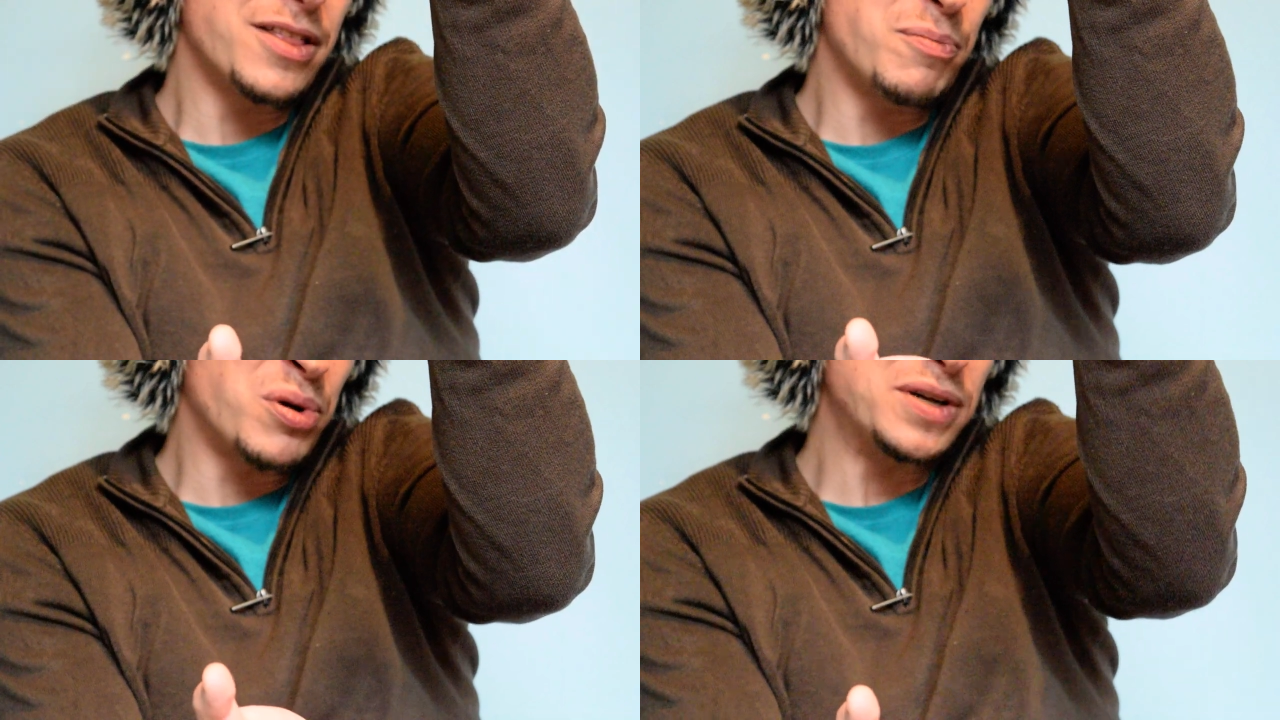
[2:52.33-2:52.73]

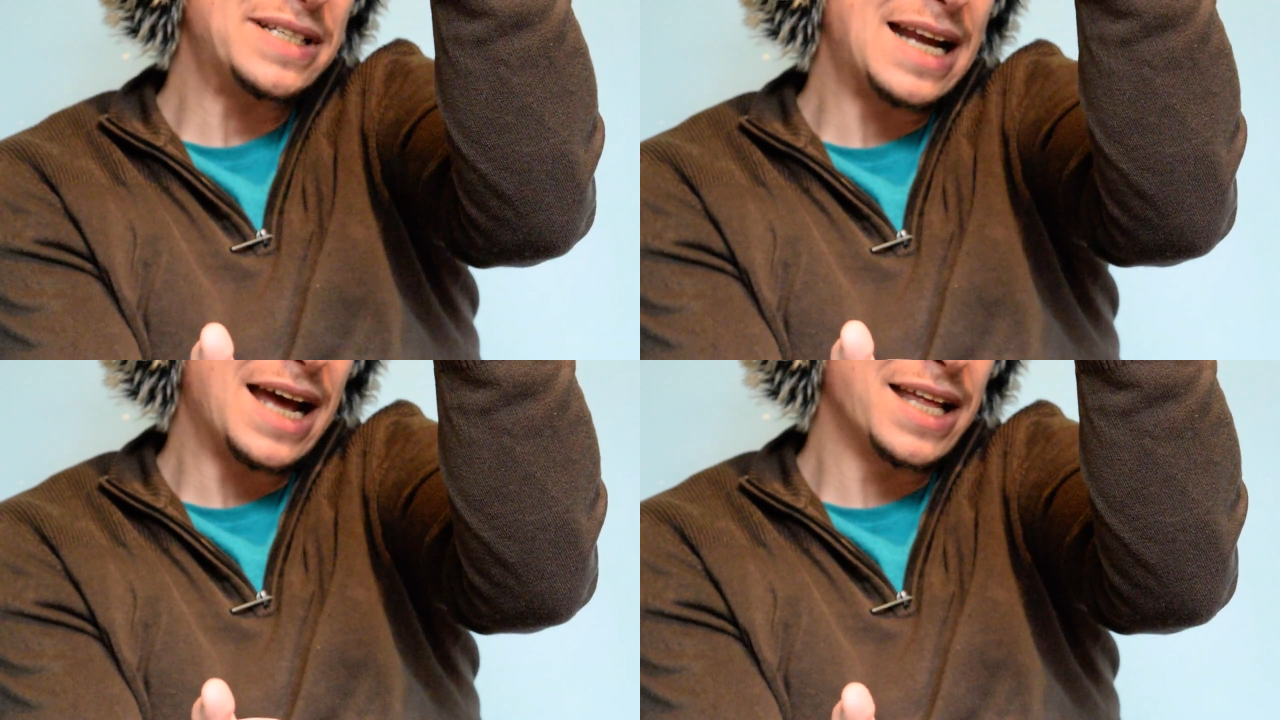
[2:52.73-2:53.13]
the
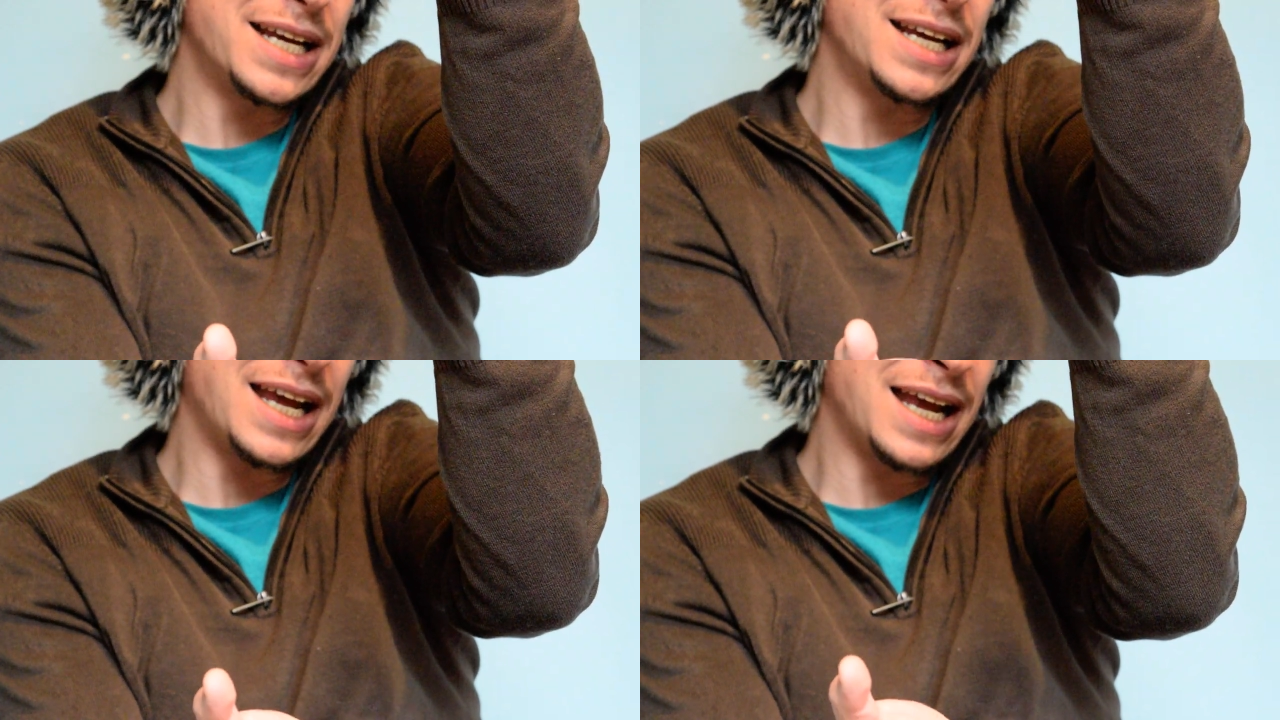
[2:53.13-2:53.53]

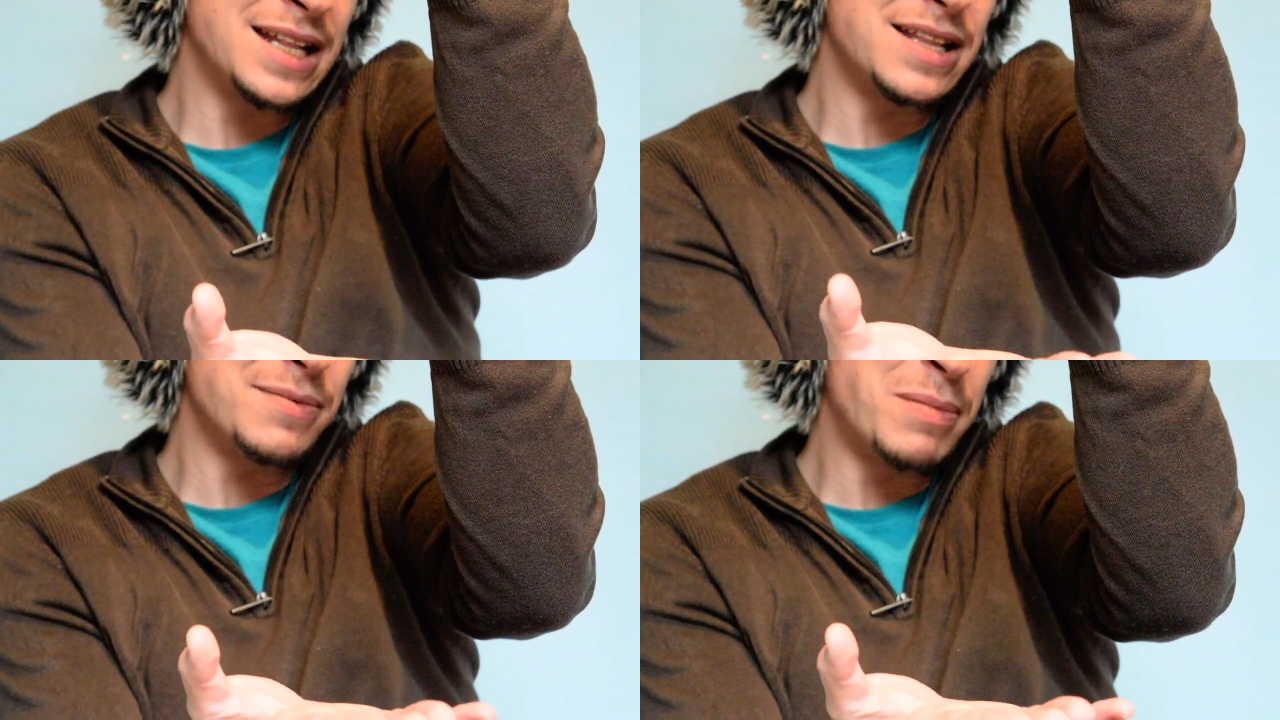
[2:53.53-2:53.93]
personality
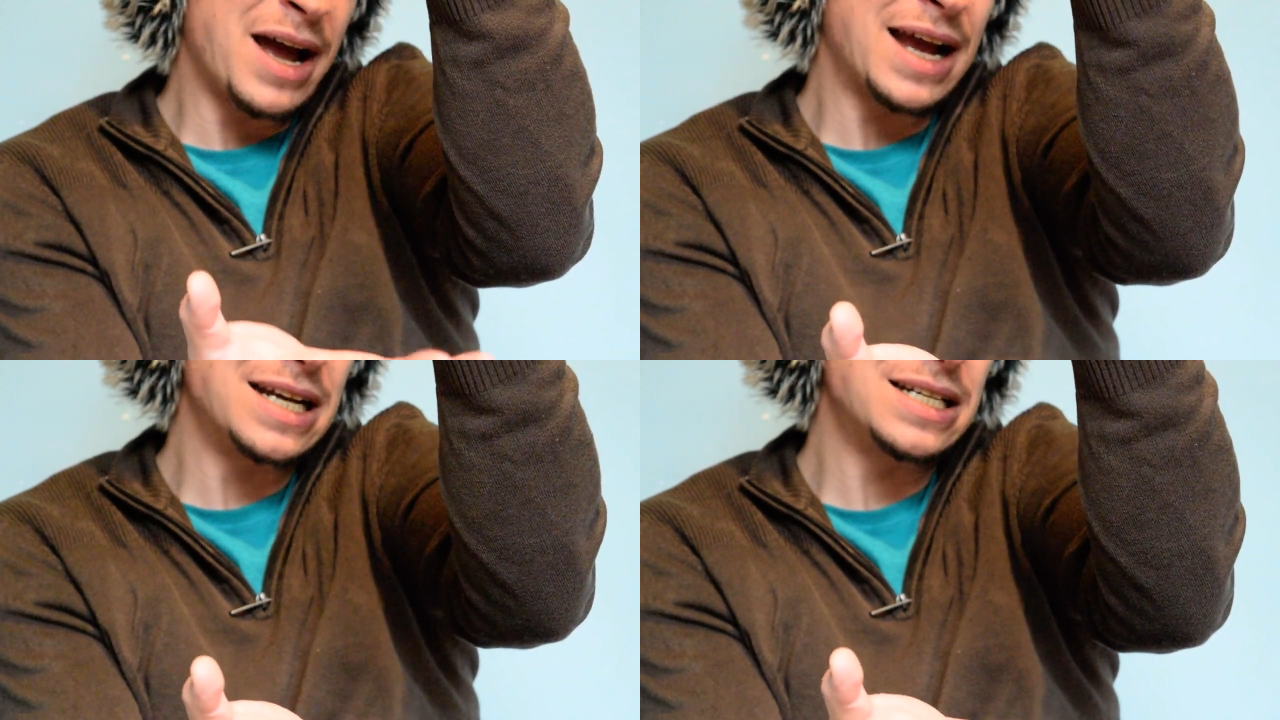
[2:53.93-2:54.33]
in the
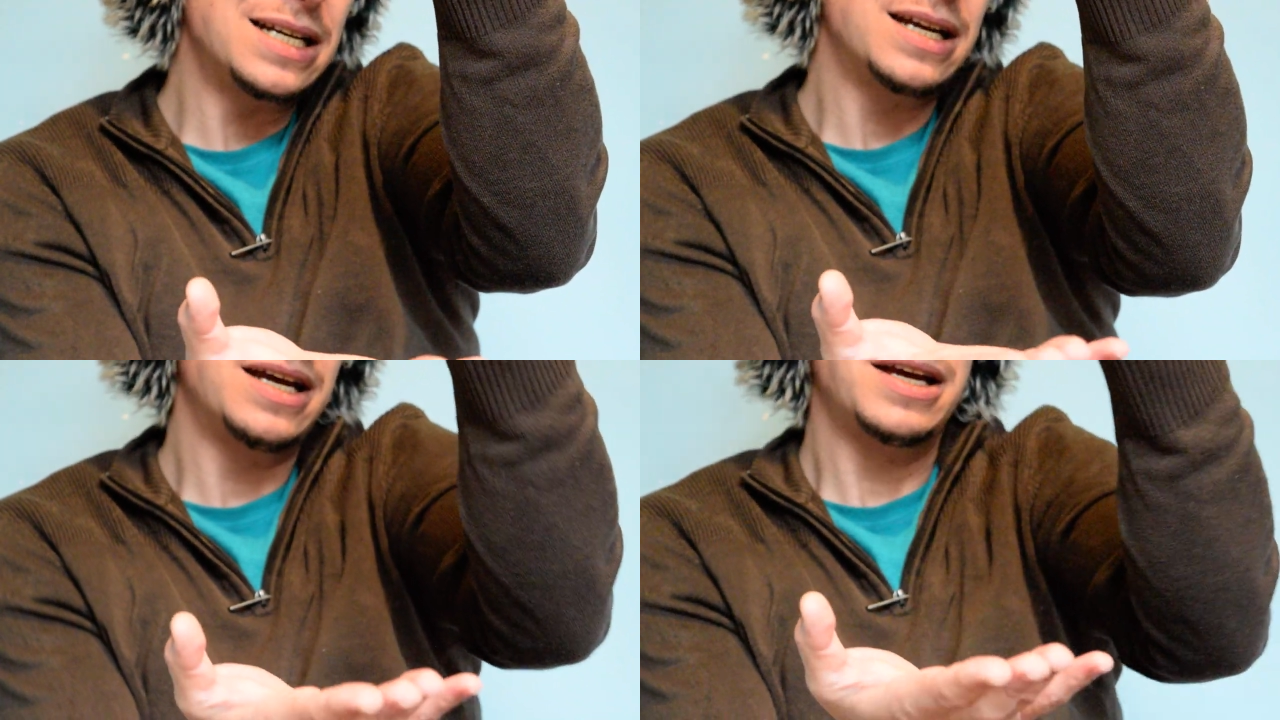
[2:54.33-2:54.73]
mind,
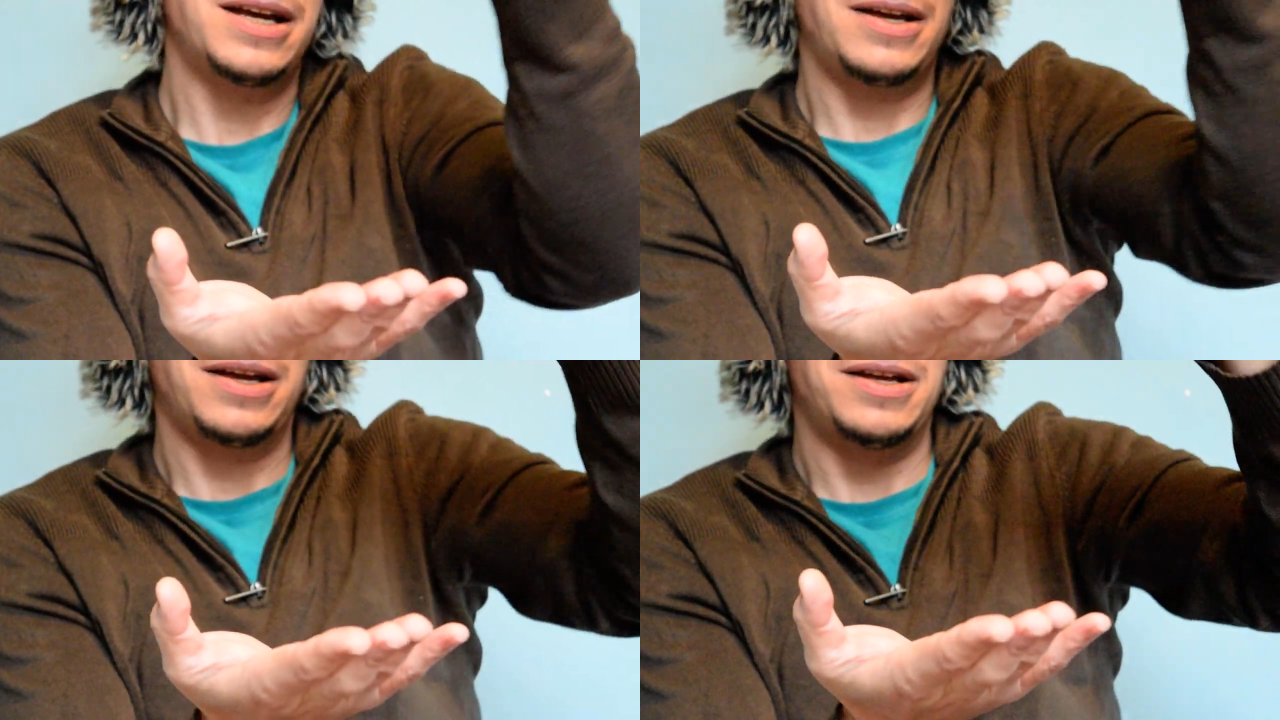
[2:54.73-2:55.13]

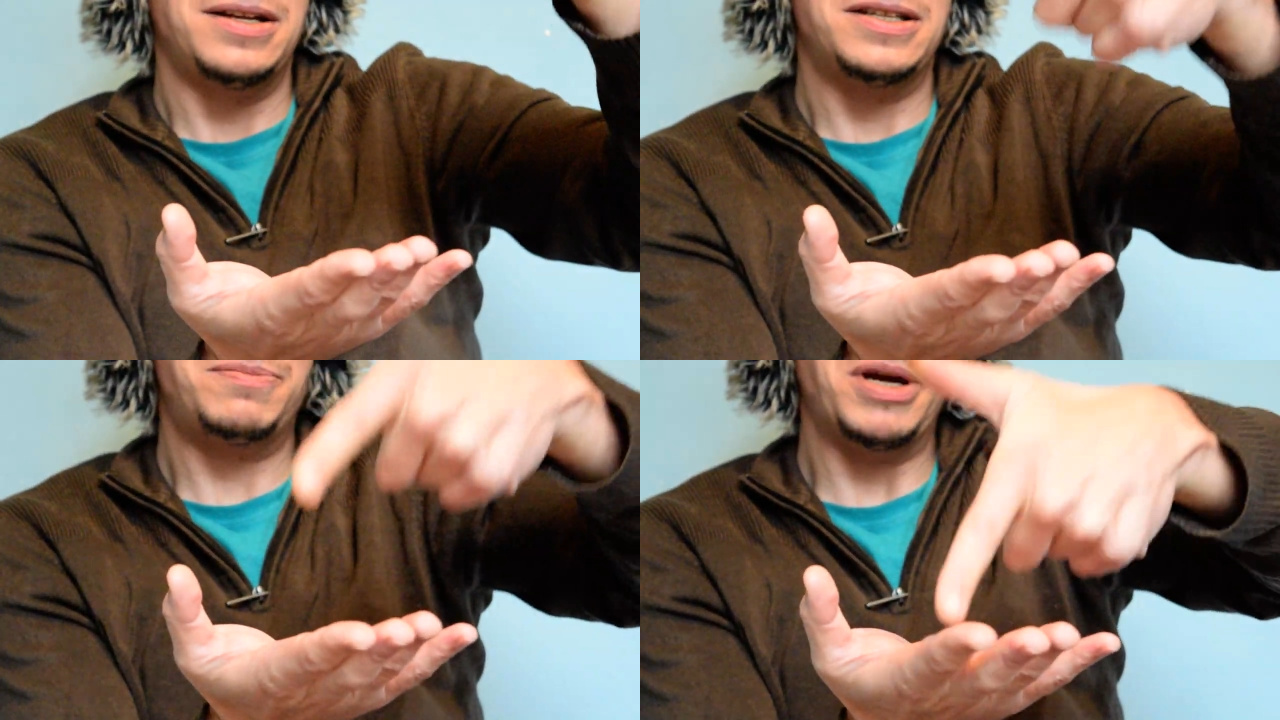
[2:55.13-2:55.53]

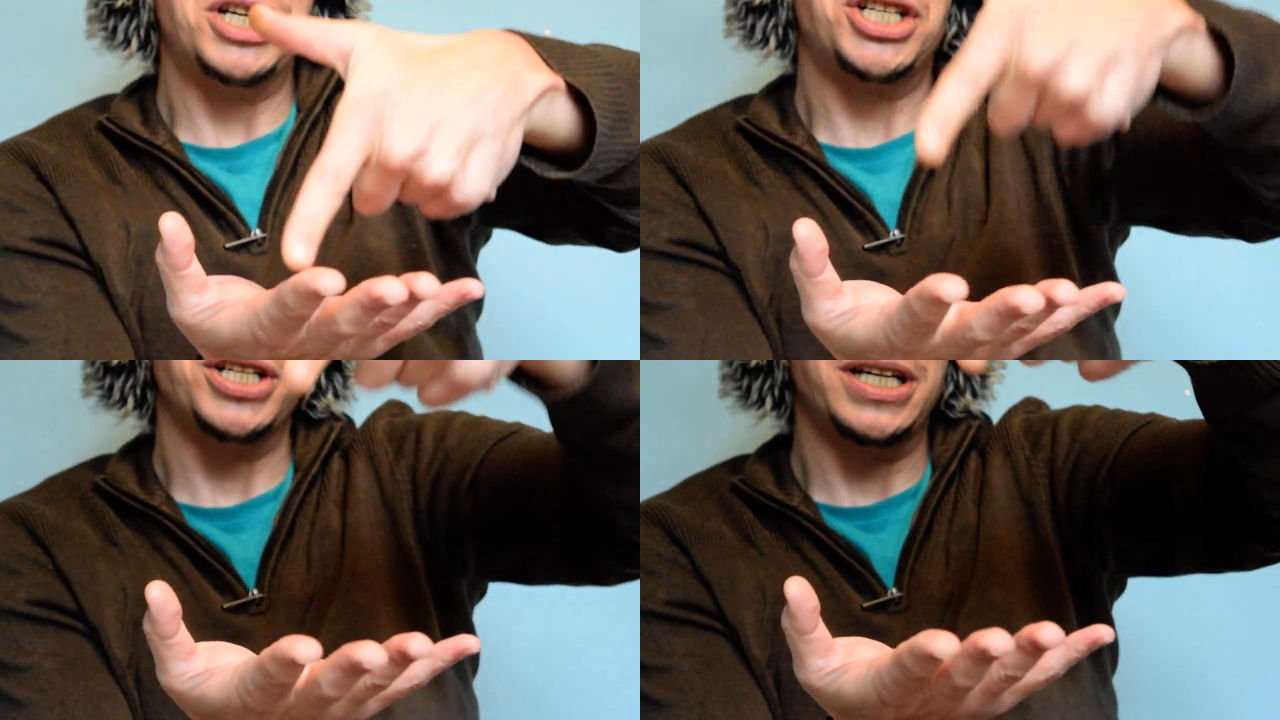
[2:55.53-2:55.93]

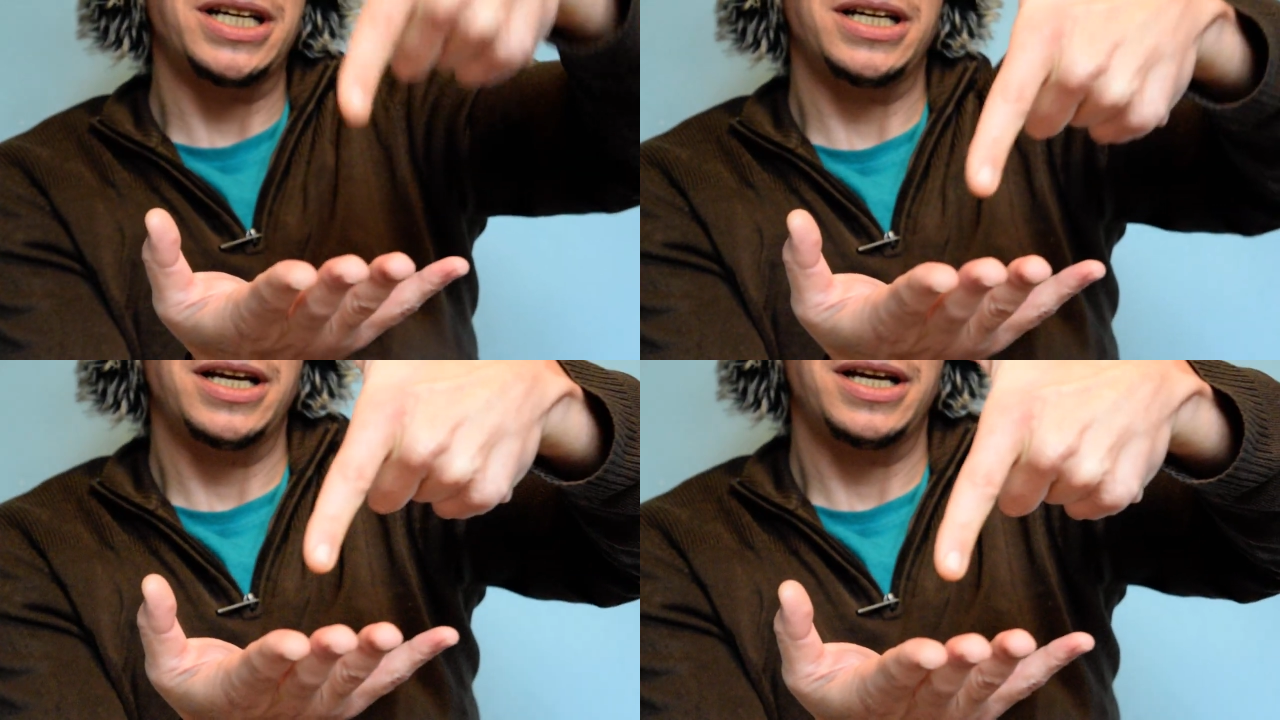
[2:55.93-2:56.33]

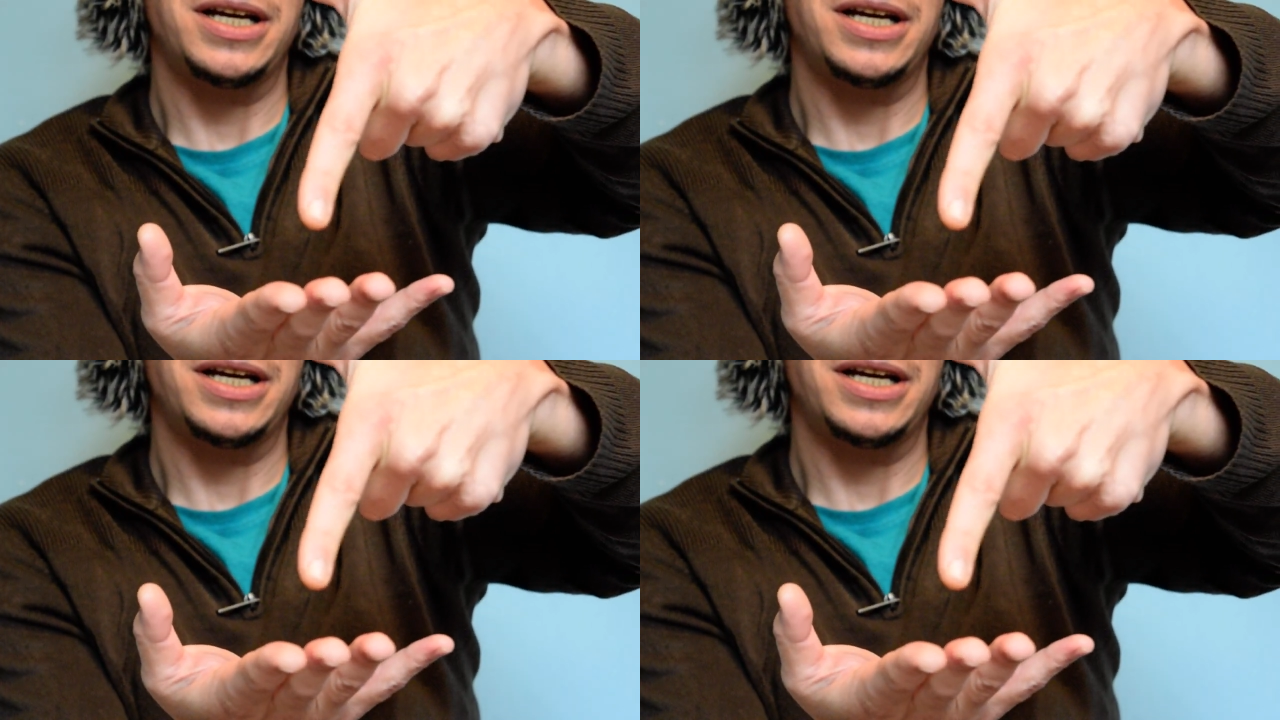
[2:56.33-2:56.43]
spatially,